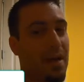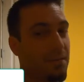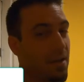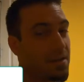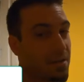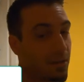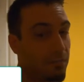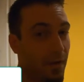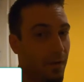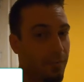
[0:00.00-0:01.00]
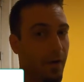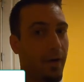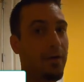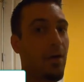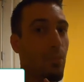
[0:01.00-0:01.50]
Not necessarily
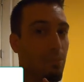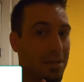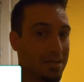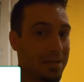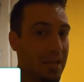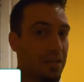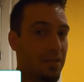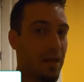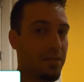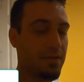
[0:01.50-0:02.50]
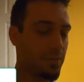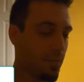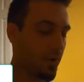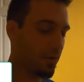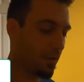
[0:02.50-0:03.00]
verified, but linked at this
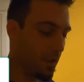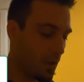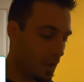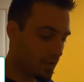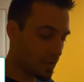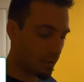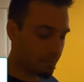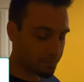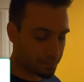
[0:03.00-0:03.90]
point. So